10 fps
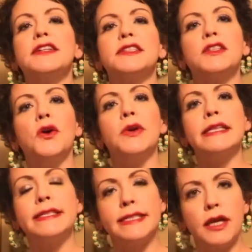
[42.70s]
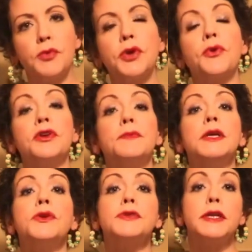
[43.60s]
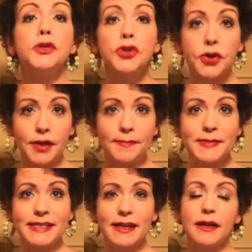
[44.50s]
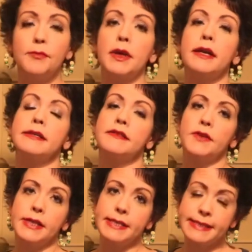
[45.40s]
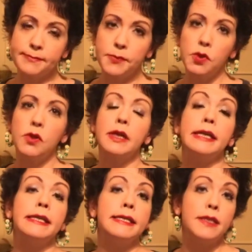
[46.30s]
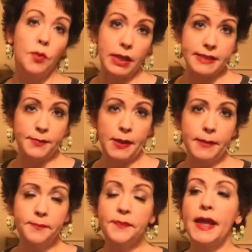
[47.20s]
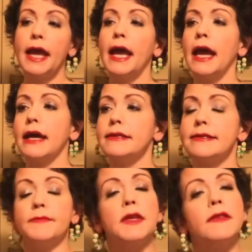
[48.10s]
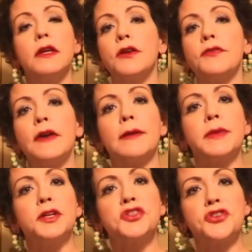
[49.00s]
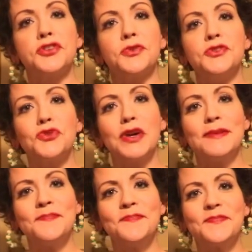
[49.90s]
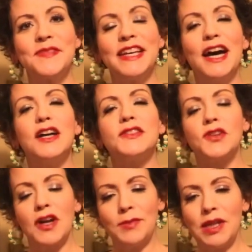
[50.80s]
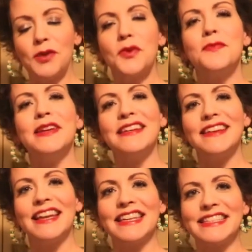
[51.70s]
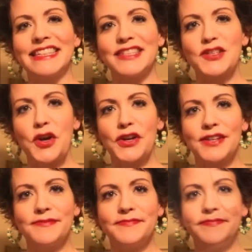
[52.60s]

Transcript: So instead we are going to be using turnips, but it is a very simple and easy recipe and something that your family is sure to enjoy. So come along with me and let's get started.